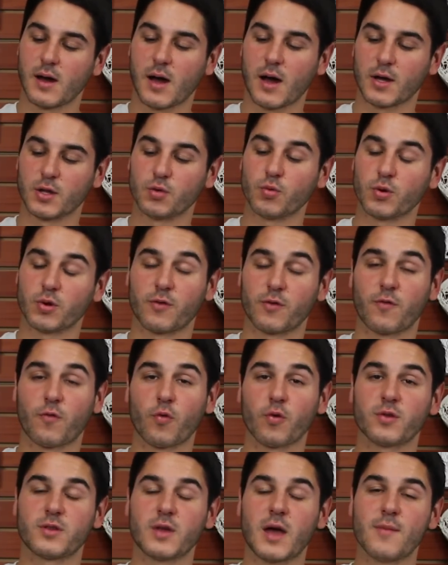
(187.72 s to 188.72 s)
you want your
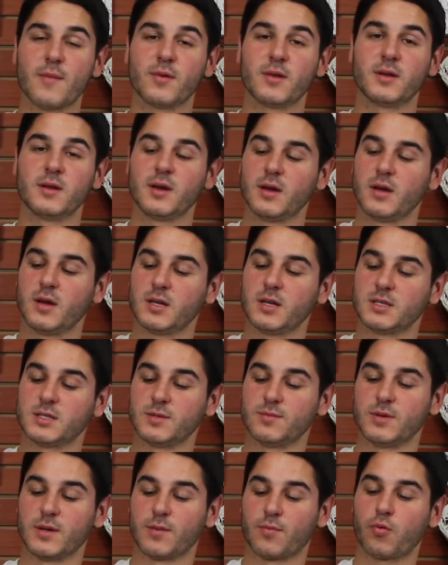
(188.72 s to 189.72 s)
fourth diamond
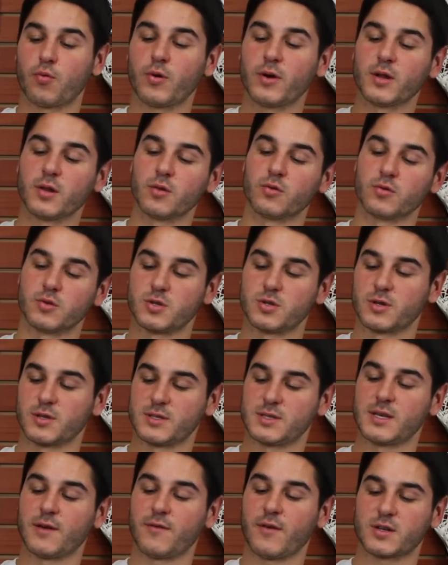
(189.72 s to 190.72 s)
to be pretty loose. You can
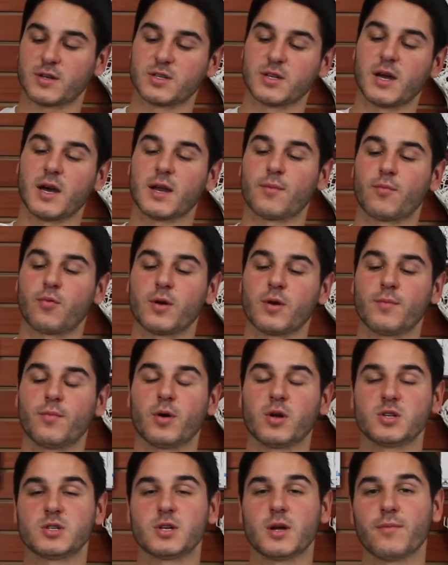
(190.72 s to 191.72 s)
see I've actually got it pretty
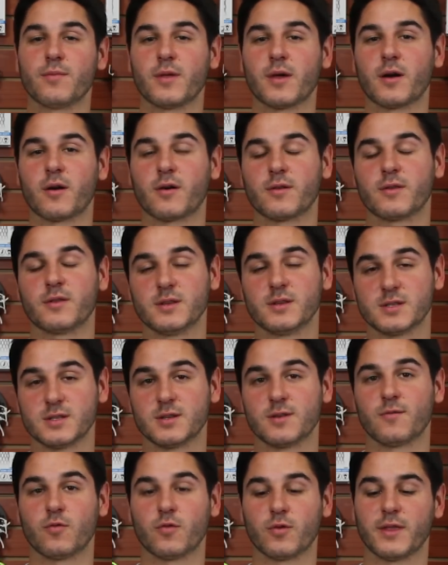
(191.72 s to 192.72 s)
bunched up there. This
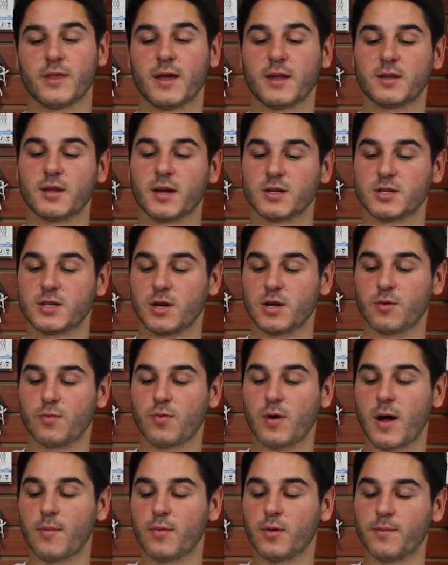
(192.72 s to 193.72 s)
is to avoid that tight channel
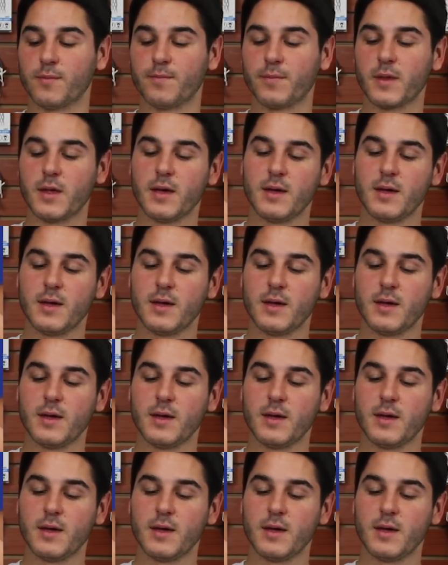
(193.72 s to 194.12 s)
problem.